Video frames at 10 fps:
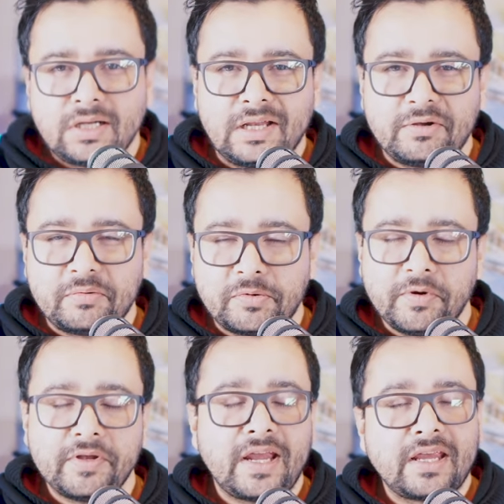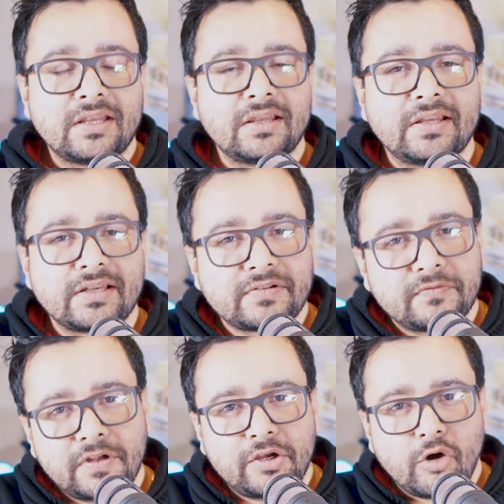Hello everyone, in this
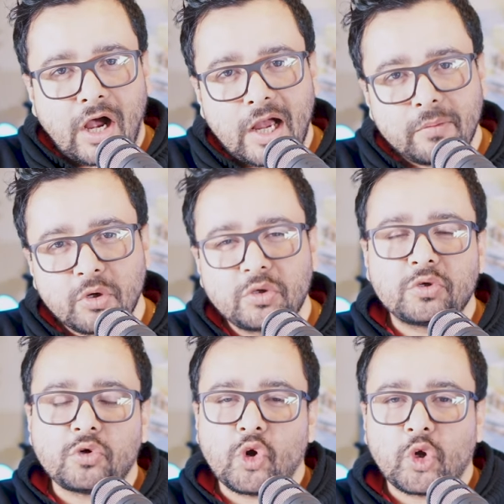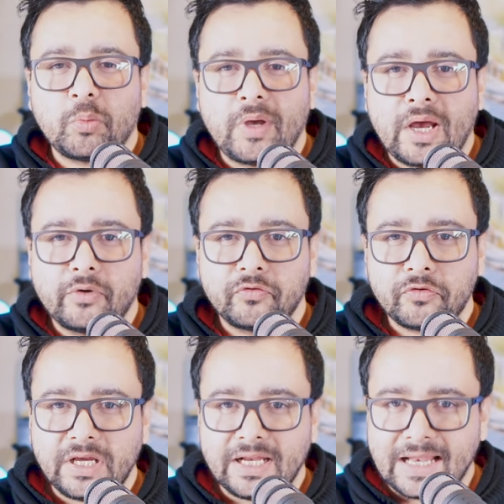video I'm going to talk about
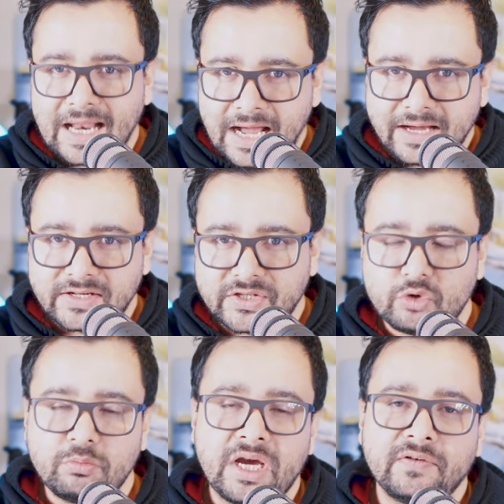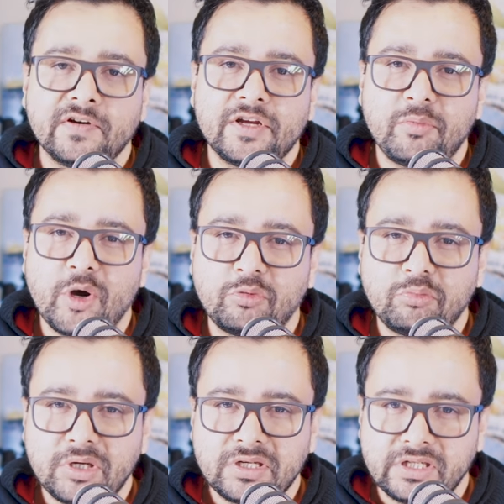three lies you may have heard
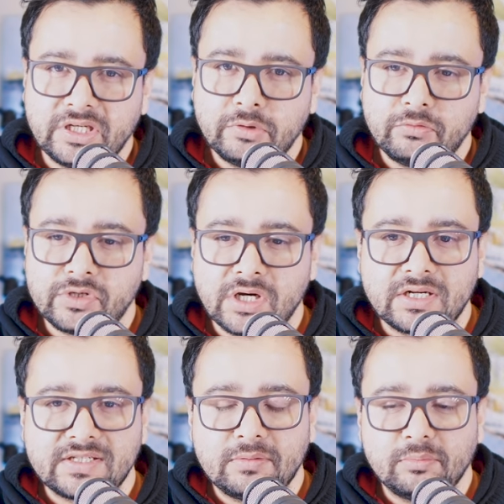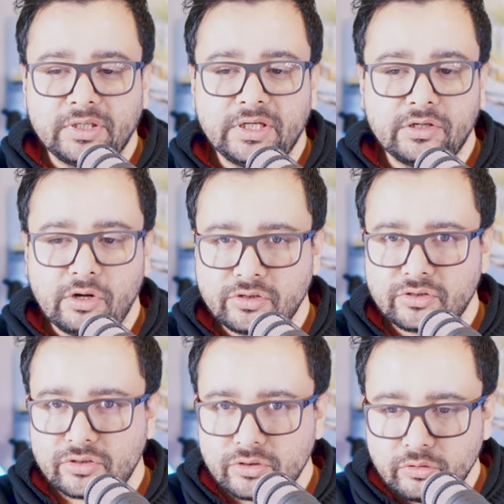about PTE, which are simply
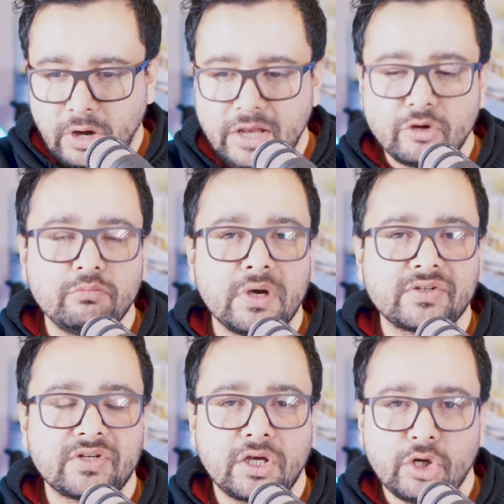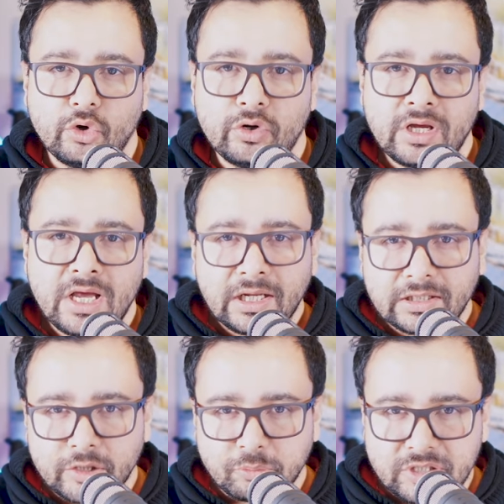not true and you must ignore.
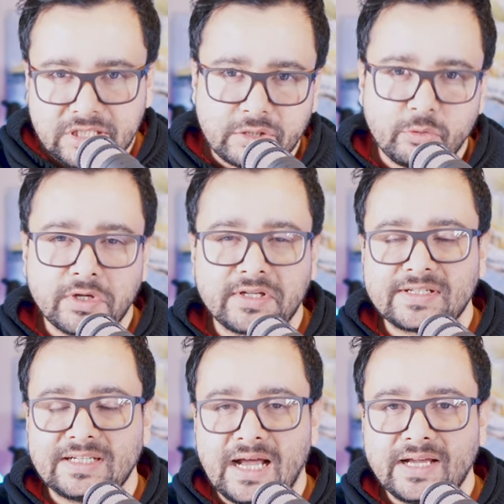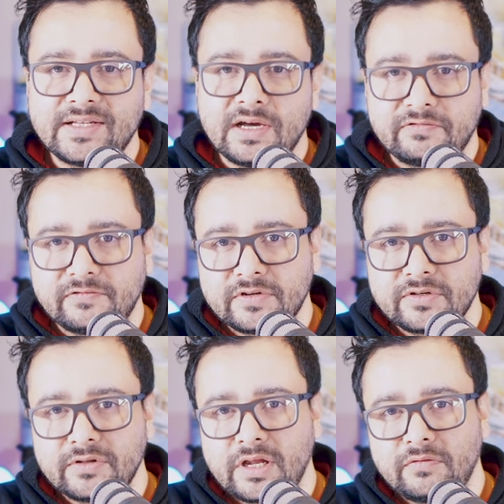Let me tell you what these lies are
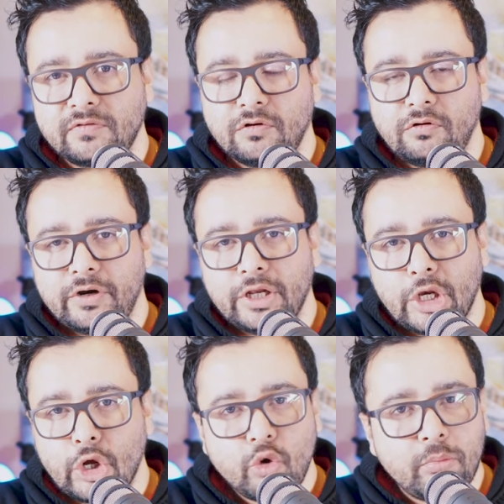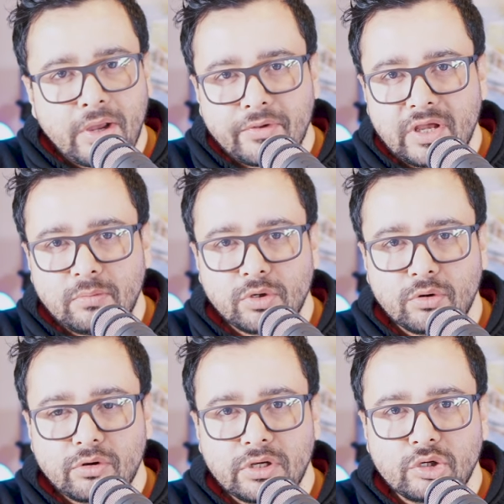first so that if you already know about them you
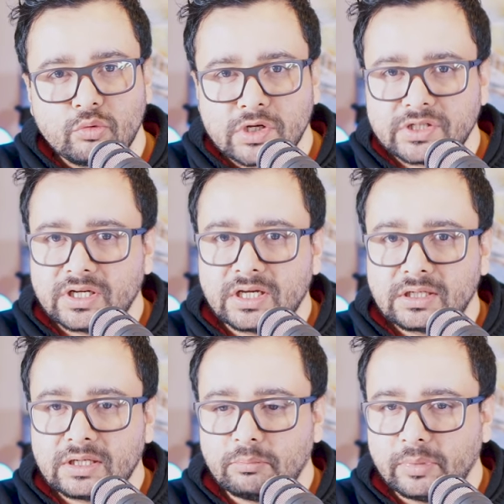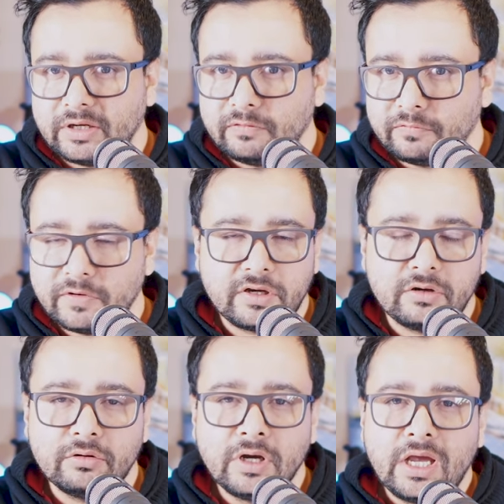don't need to watch the complete
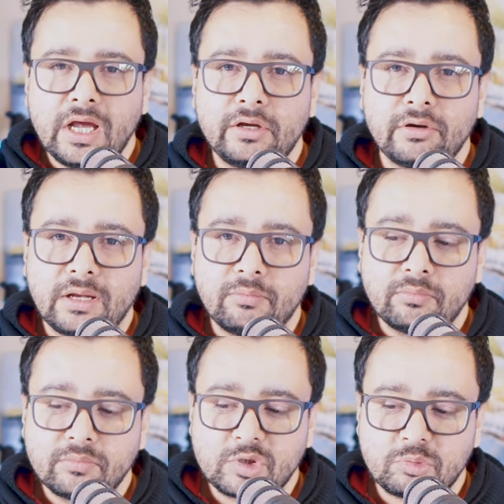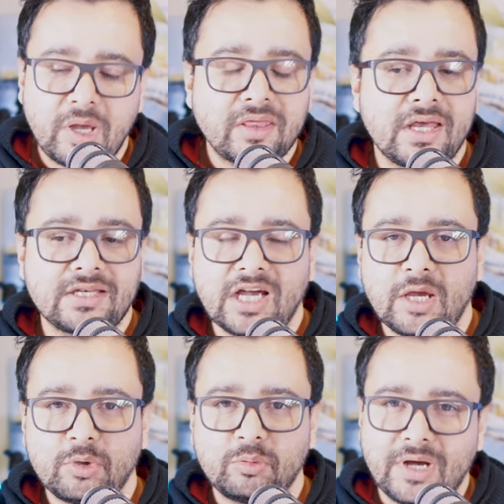video and you can spend that
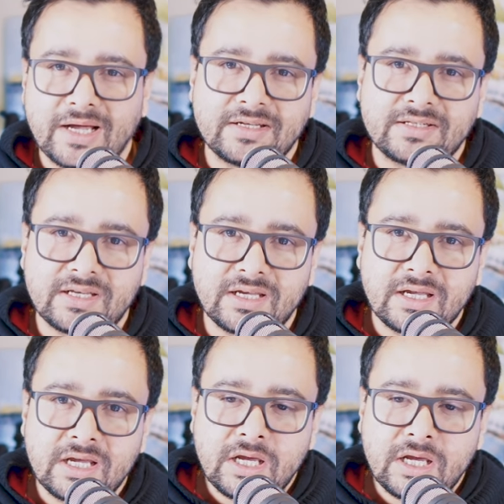time on practicing